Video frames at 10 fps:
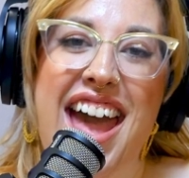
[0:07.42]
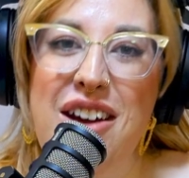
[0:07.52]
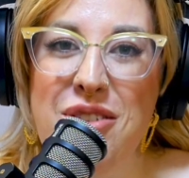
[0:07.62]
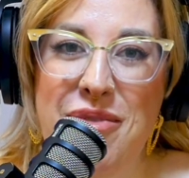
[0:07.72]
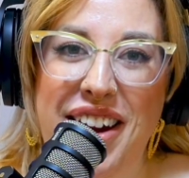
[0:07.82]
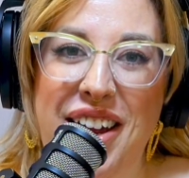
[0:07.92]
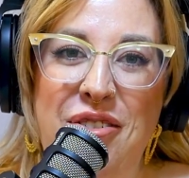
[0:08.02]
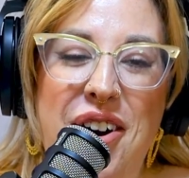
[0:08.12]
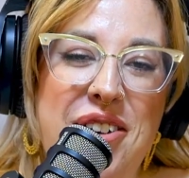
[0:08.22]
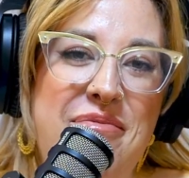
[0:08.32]
Hey everybody,
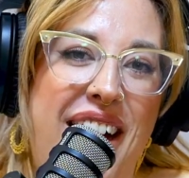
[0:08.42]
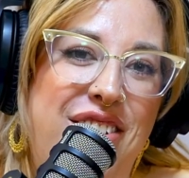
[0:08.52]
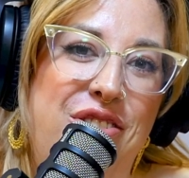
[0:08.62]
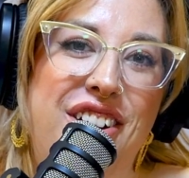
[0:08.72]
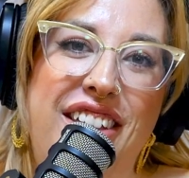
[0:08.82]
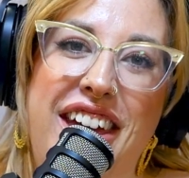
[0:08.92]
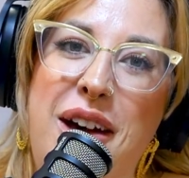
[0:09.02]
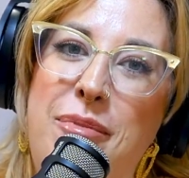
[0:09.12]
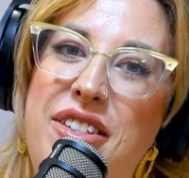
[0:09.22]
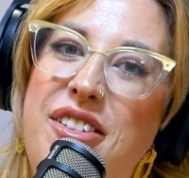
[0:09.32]
welcome back to another
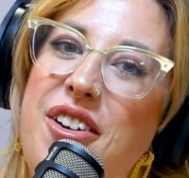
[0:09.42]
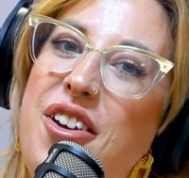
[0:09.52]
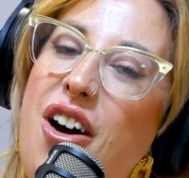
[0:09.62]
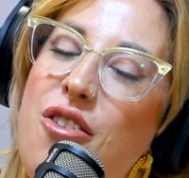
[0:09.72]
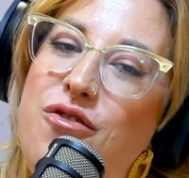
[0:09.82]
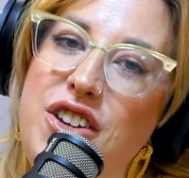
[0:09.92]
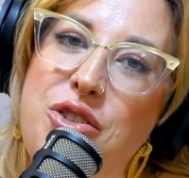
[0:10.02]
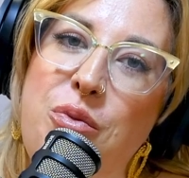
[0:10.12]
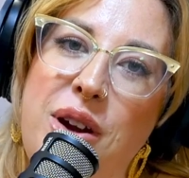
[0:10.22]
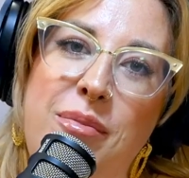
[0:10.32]
episode of
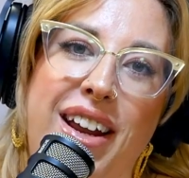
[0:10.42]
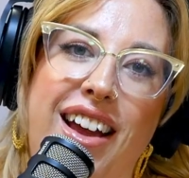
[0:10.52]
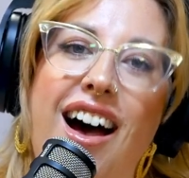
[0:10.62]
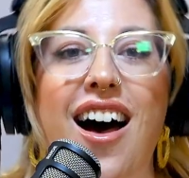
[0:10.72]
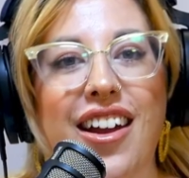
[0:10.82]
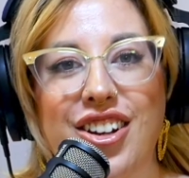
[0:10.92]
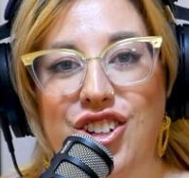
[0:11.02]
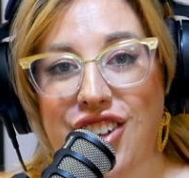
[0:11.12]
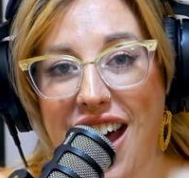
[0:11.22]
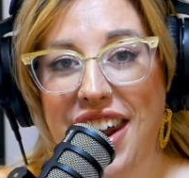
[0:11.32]
Vision One Media Artist
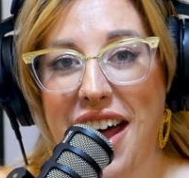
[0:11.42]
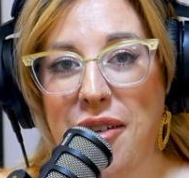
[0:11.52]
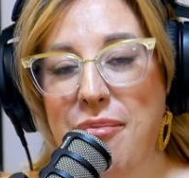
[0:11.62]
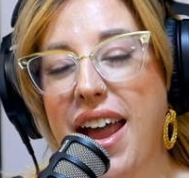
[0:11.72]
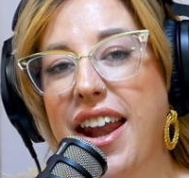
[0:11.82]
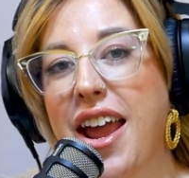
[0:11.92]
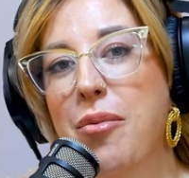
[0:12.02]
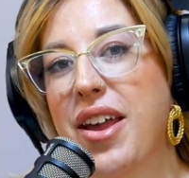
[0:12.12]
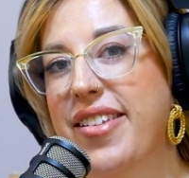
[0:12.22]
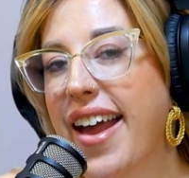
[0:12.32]
Shoutout. My name
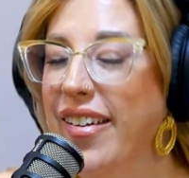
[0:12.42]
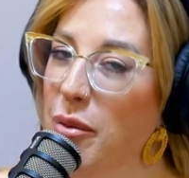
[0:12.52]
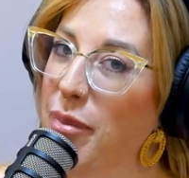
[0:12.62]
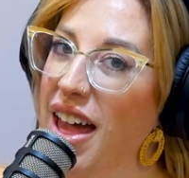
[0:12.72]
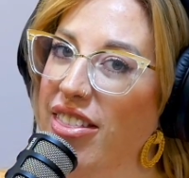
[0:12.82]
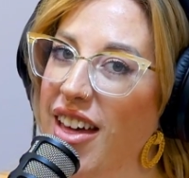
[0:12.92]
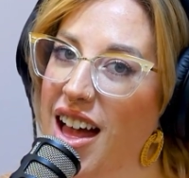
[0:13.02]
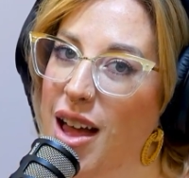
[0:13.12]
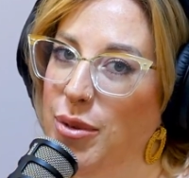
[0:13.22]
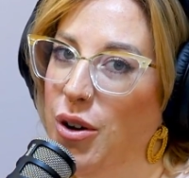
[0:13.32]
is Ella Beth.
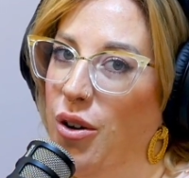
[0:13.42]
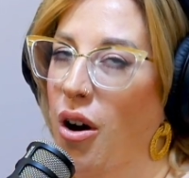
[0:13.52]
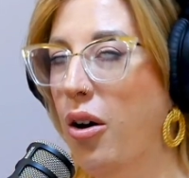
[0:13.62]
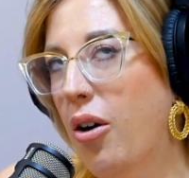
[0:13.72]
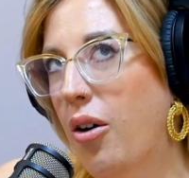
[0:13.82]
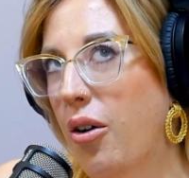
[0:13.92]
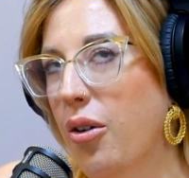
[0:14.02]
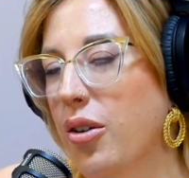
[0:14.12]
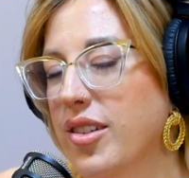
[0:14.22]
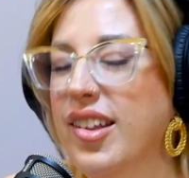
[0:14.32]
I'm your
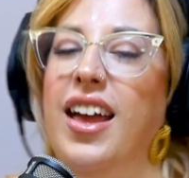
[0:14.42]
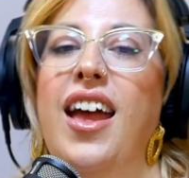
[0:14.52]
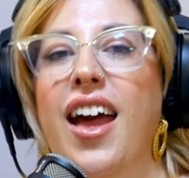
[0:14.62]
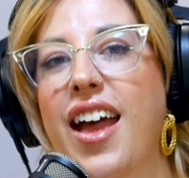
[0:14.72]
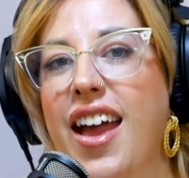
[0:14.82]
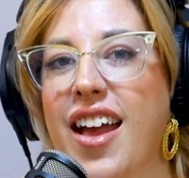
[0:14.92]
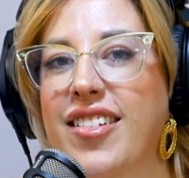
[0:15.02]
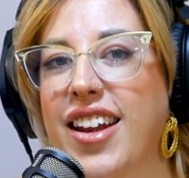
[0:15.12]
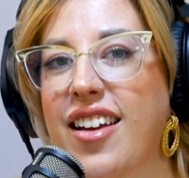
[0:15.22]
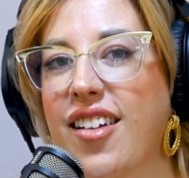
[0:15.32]
host. And
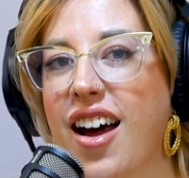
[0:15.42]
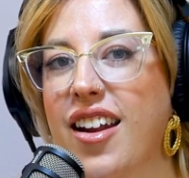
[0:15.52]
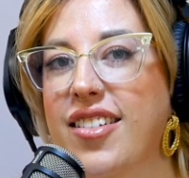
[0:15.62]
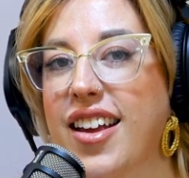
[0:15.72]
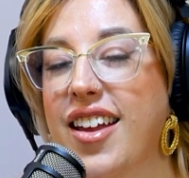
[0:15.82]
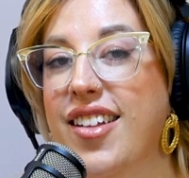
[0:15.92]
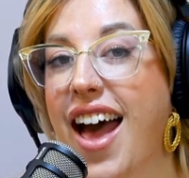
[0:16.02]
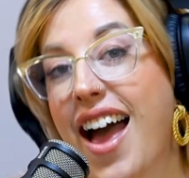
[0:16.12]
today's artist is